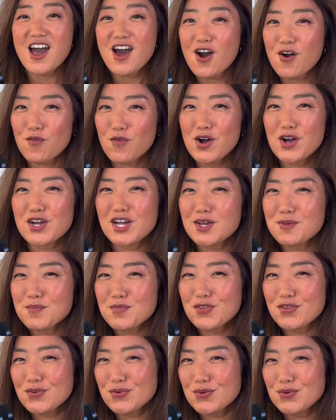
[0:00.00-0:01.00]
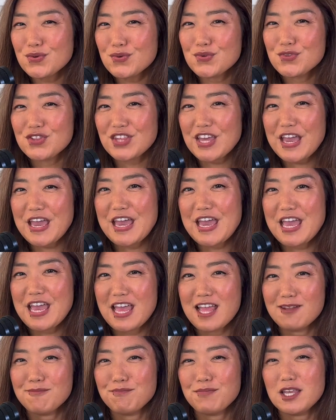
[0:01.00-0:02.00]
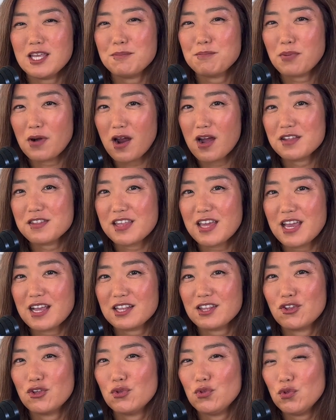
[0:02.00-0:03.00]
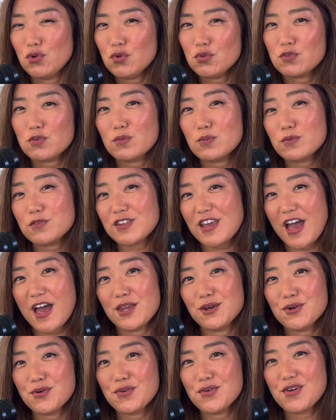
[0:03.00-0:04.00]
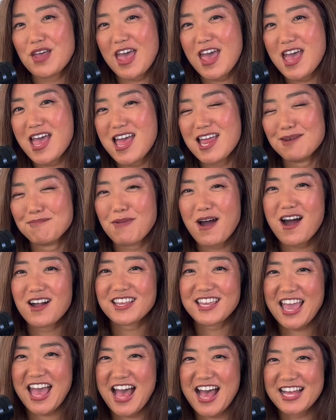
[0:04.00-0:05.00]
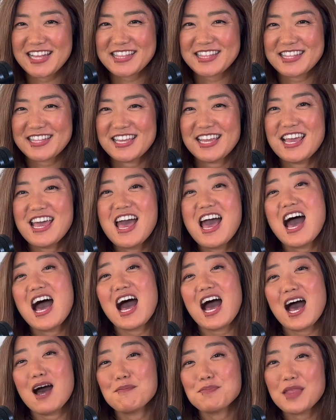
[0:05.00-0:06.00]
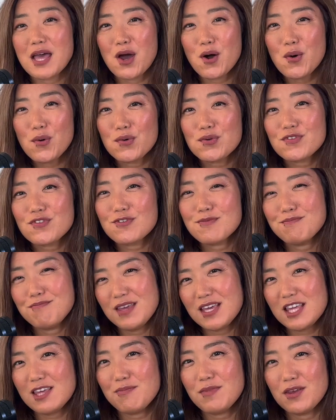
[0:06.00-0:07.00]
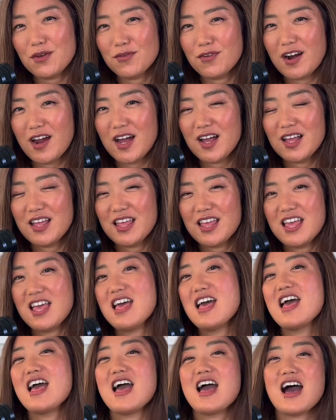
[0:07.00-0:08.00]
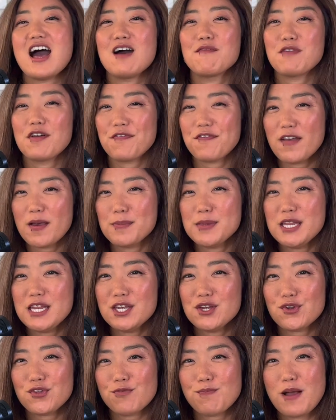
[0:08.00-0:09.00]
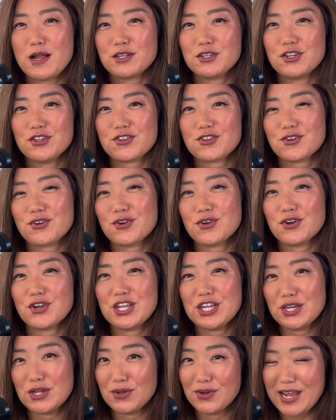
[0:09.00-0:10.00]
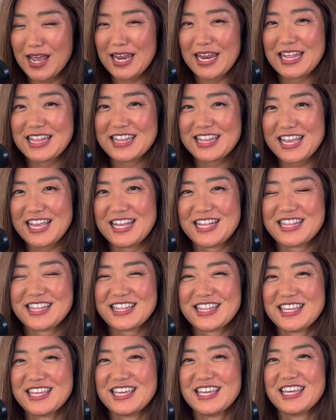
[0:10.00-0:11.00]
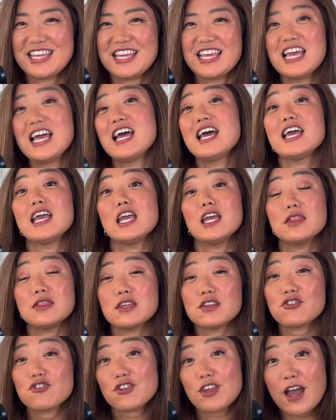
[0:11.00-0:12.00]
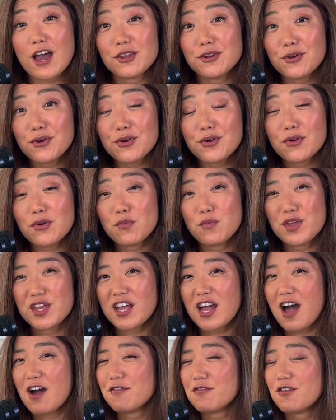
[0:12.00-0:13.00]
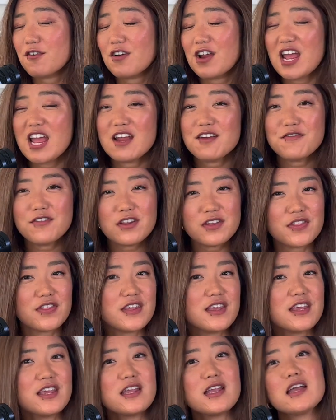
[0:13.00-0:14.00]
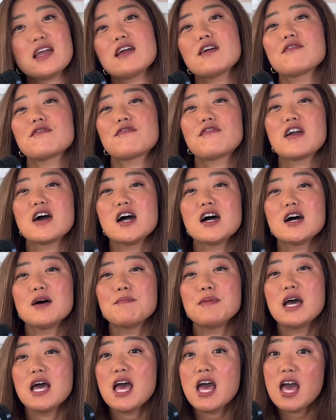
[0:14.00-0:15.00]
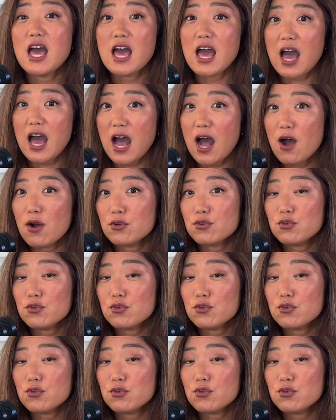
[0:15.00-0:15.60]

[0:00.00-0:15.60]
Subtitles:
Welcome to JNP Project YouTube channel and podcast. I'm the host, Miki Miura. I'm a family nurse practitioner in the United States. In this channel, we cover everything from how